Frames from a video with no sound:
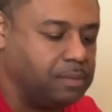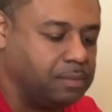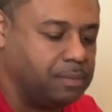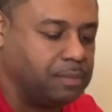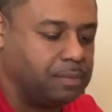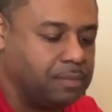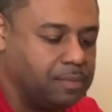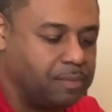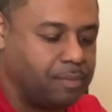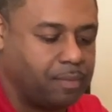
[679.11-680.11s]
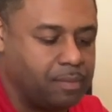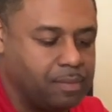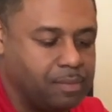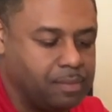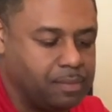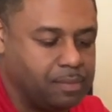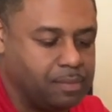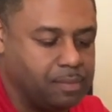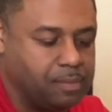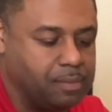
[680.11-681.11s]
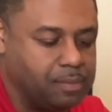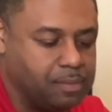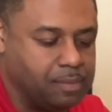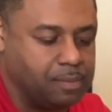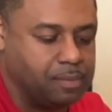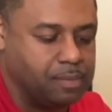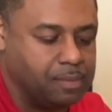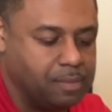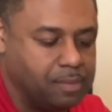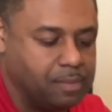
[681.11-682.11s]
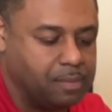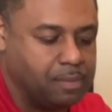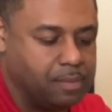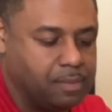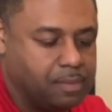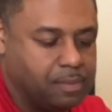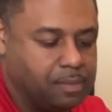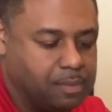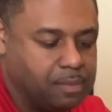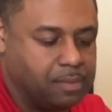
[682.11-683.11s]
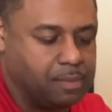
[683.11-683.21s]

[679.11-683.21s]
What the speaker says: No words are spoken by the person on screen.